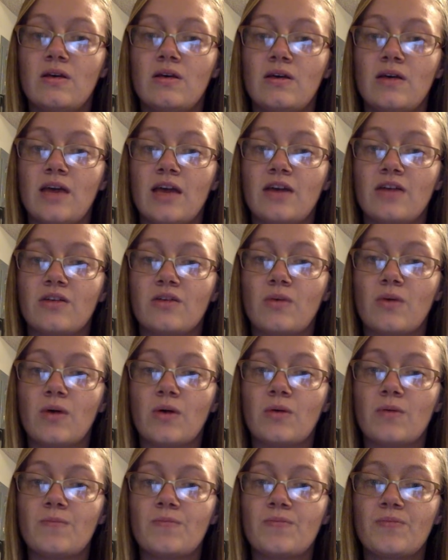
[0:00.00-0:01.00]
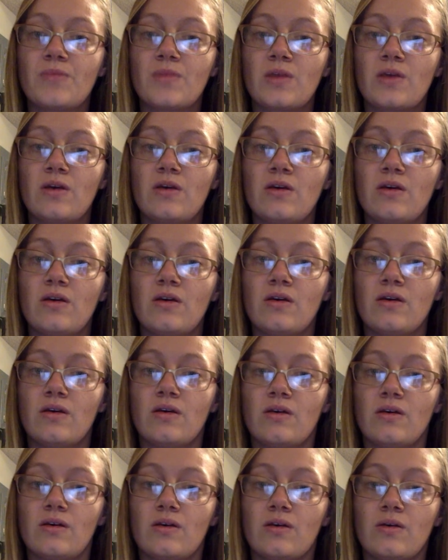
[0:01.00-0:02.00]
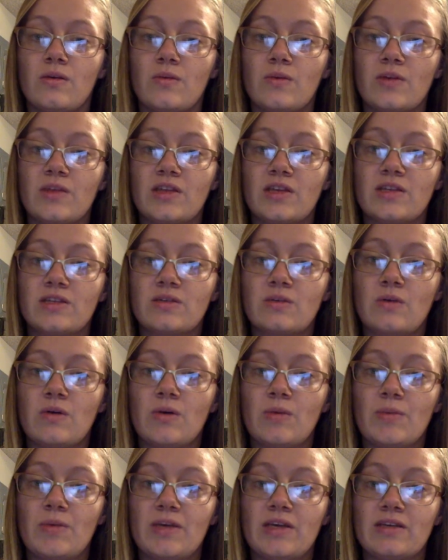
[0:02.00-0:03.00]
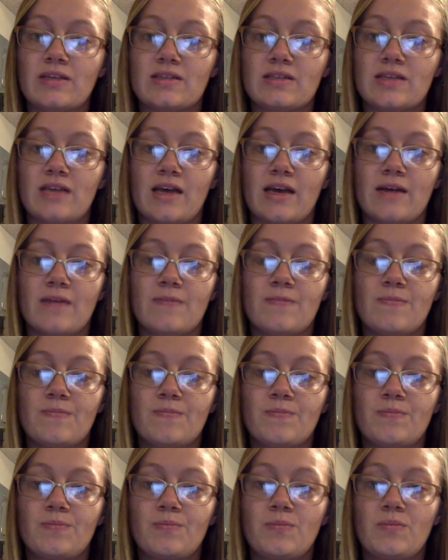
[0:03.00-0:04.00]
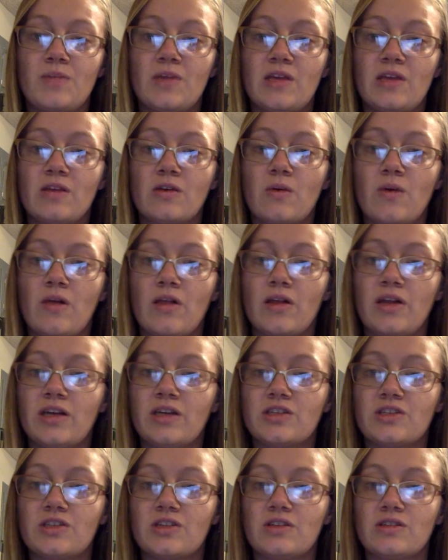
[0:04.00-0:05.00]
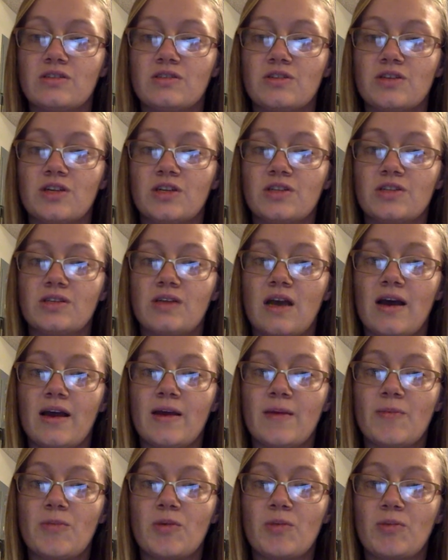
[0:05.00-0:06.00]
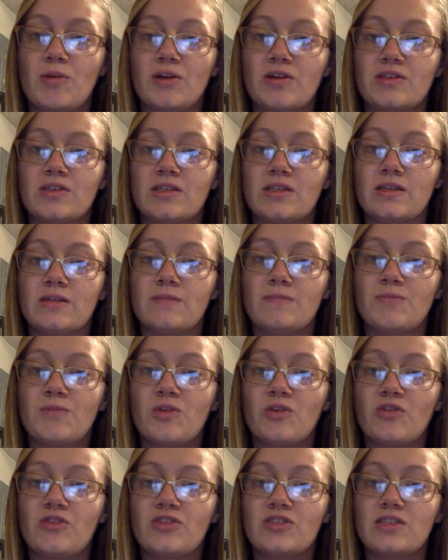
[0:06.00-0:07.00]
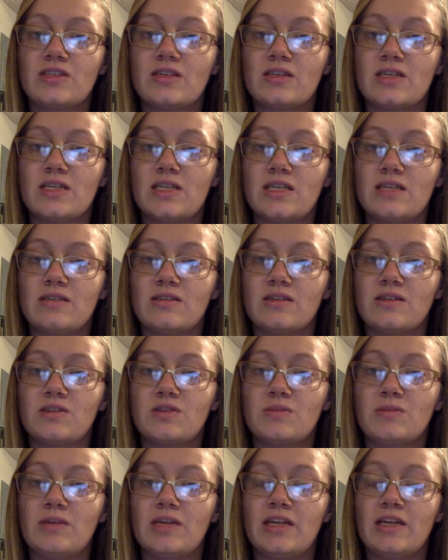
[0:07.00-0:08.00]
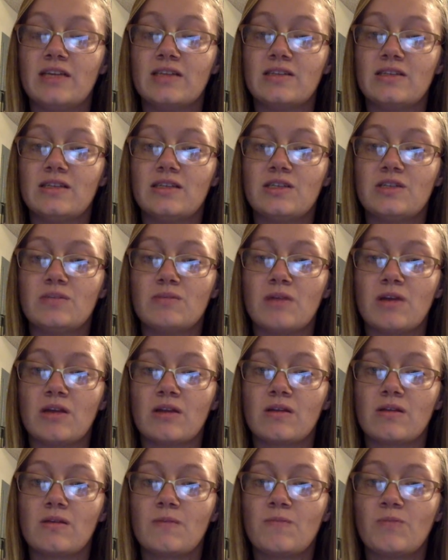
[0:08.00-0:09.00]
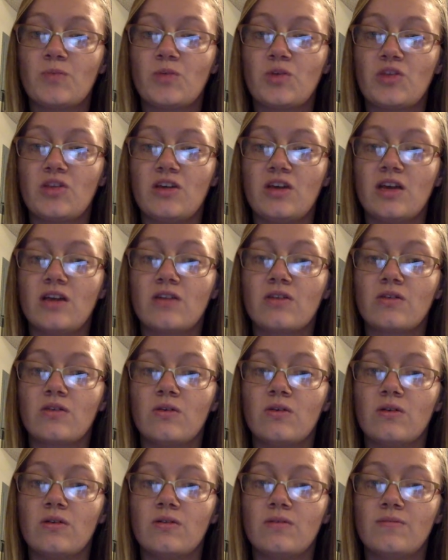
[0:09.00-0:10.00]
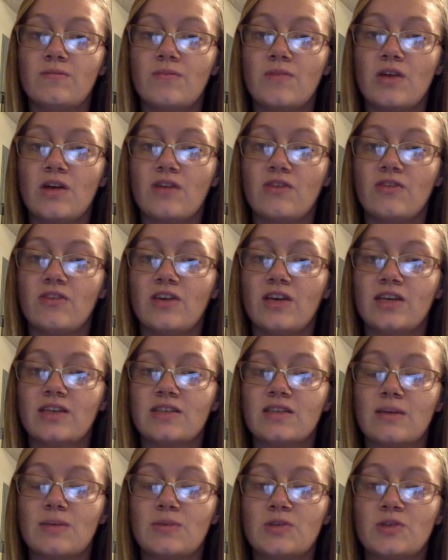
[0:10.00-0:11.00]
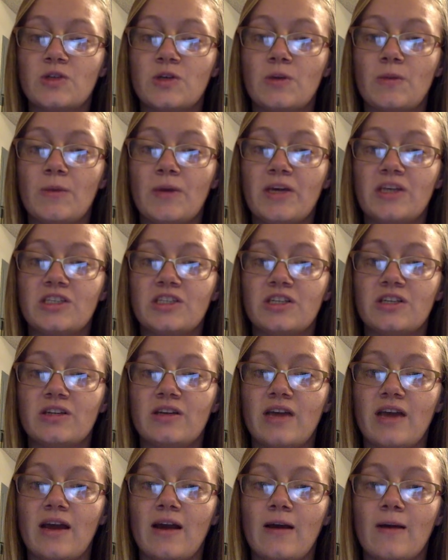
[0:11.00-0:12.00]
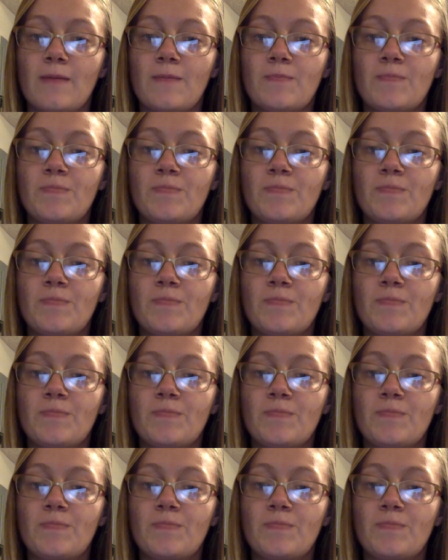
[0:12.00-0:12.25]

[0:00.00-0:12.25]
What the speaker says: End quote. With this quote being said, being the quality assurance nurse, I am the person who facilitates such meetings each month with the end goal of exceptional patient care.